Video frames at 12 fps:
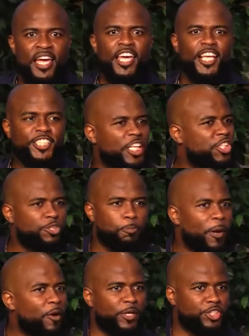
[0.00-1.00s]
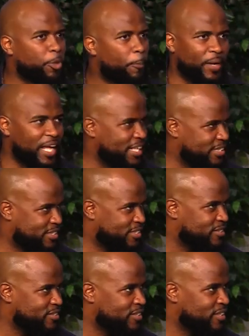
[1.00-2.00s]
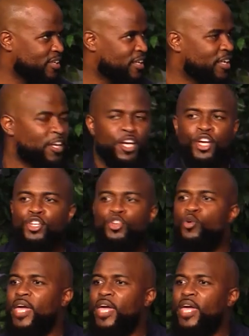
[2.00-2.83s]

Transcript: It's a spiritual place. You